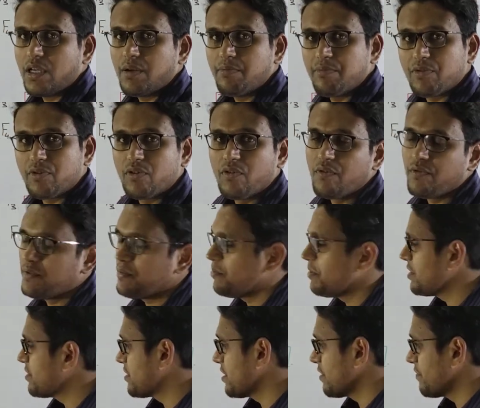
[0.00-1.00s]
improved
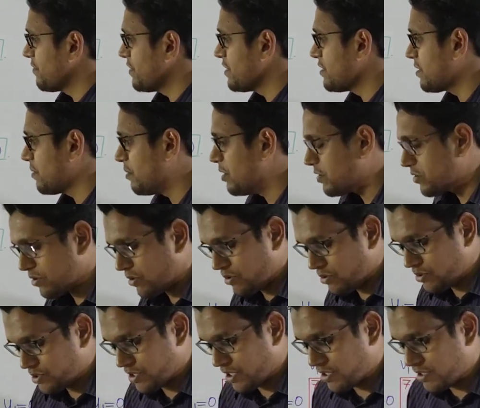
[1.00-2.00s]
basic feasible
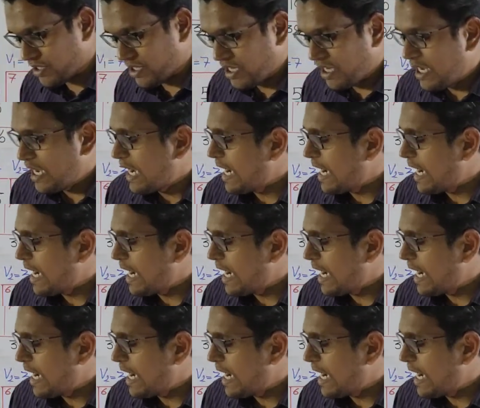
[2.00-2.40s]
solution,